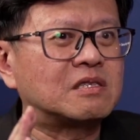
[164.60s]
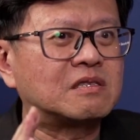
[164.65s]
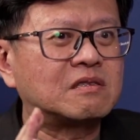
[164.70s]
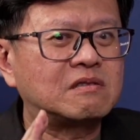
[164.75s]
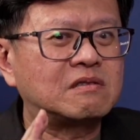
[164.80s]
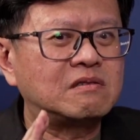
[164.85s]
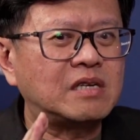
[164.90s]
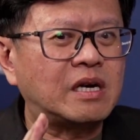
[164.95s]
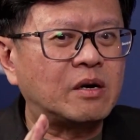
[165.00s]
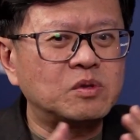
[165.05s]

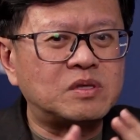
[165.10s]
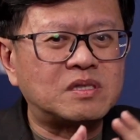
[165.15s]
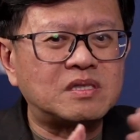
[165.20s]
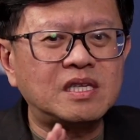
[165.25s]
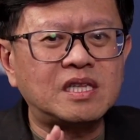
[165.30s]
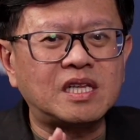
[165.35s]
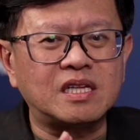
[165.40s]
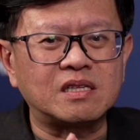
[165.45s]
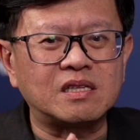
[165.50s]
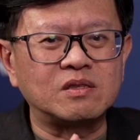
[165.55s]
I would say
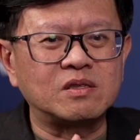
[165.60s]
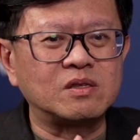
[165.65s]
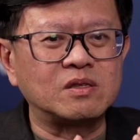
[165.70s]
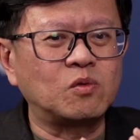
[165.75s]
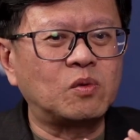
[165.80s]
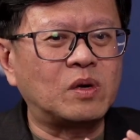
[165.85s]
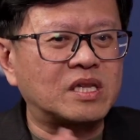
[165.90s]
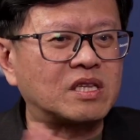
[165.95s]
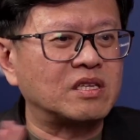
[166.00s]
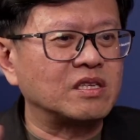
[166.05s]
that
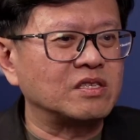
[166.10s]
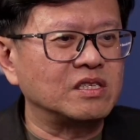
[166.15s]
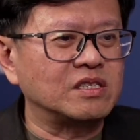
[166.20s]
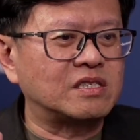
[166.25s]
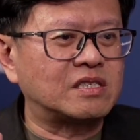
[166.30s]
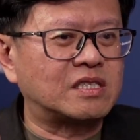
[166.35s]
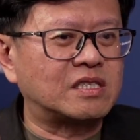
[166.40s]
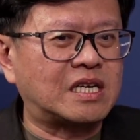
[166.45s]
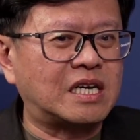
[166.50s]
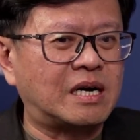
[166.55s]
what
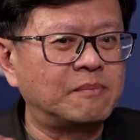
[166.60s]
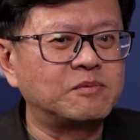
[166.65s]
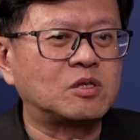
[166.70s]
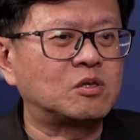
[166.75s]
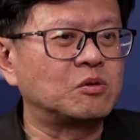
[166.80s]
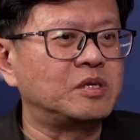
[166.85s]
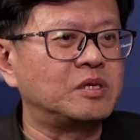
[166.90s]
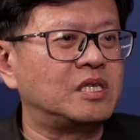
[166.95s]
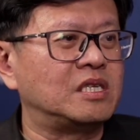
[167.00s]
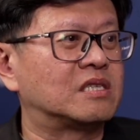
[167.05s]
comes
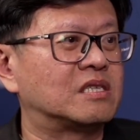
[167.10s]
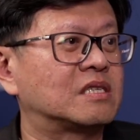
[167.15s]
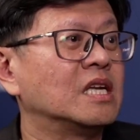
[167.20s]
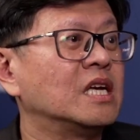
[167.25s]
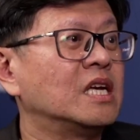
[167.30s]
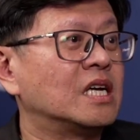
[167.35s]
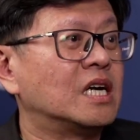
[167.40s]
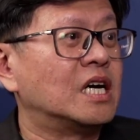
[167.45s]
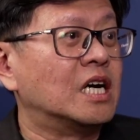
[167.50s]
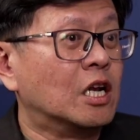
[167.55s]
to it is
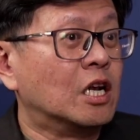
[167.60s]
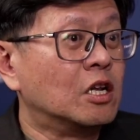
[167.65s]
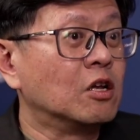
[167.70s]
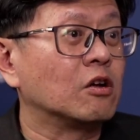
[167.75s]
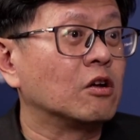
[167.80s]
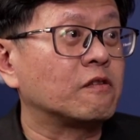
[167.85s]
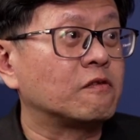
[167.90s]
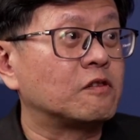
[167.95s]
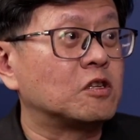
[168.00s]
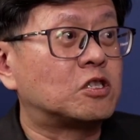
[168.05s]
a
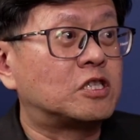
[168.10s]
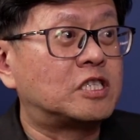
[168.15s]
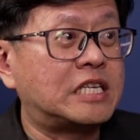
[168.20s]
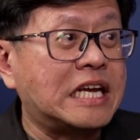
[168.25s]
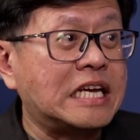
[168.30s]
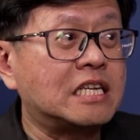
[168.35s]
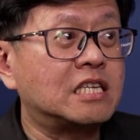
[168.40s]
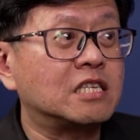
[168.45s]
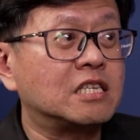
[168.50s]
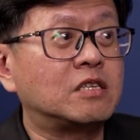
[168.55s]
lot of the
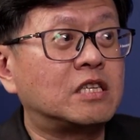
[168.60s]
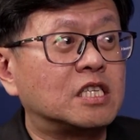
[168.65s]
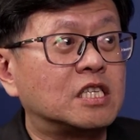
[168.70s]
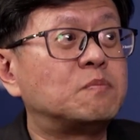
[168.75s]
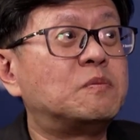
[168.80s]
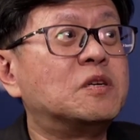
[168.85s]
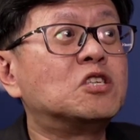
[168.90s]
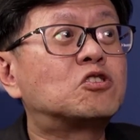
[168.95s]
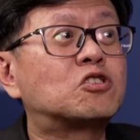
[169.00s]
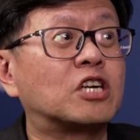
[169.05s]
data that's
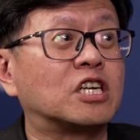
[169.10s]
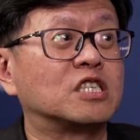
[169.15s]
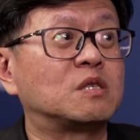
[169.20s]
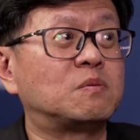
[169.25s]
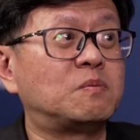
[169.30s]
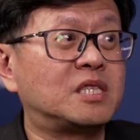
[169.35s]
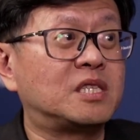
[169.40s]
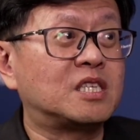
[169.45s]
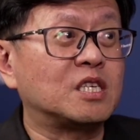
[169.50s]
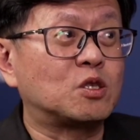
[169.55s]
being
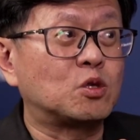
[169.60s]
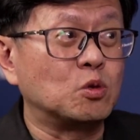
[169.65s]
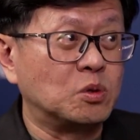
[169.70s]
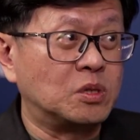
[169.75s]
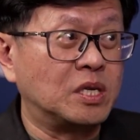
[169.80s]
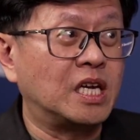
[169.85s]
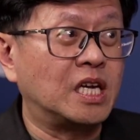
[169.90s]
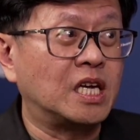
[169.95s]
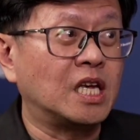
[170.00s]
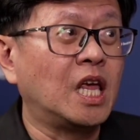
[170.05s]
transmitted
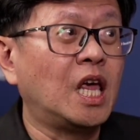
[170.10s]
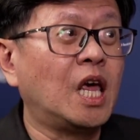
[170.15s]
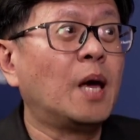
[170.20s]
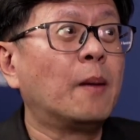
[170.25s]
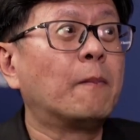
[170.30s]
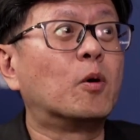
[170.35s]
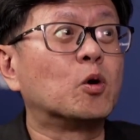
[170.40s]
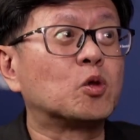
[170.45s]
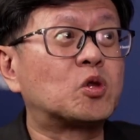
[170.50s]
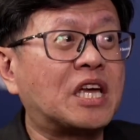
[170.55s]
today
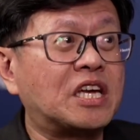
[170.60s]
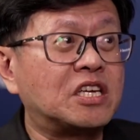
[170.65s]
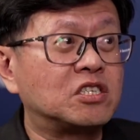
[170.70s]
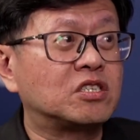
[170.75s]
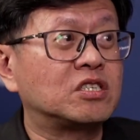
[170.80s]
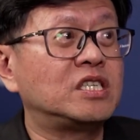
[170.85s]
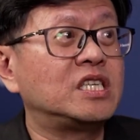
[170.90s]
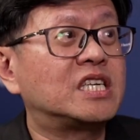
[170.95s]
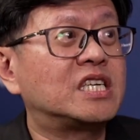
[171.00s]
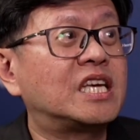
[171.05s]

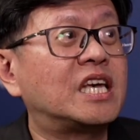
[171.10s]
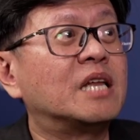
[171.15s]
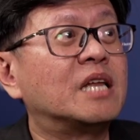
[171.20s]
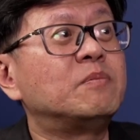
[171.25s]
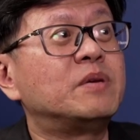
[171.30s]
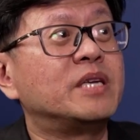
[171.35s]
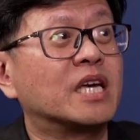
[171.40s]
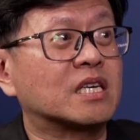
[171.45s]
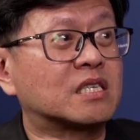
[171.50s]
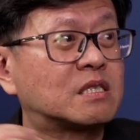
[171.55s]
potentially can
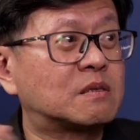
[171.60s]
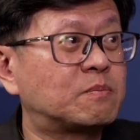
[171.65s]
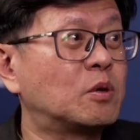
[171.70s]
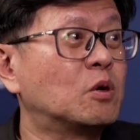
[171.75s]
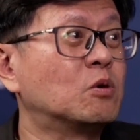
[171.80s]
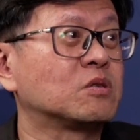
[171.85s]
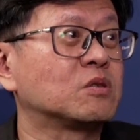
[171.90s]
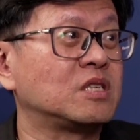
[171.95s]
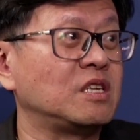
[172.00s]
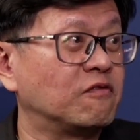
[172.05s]
be
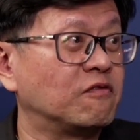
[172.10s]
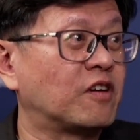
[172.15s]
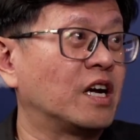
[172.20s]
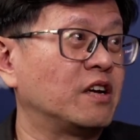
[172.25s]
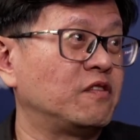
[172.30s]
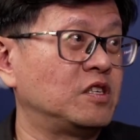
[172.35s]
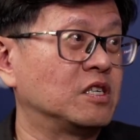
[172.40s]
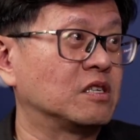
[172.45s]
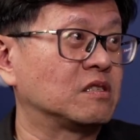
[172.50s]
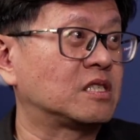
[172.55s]
exposed in
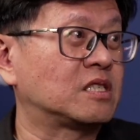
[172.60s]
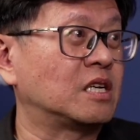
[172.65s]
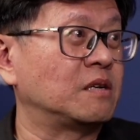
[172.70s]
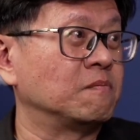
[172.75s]
5 years' time.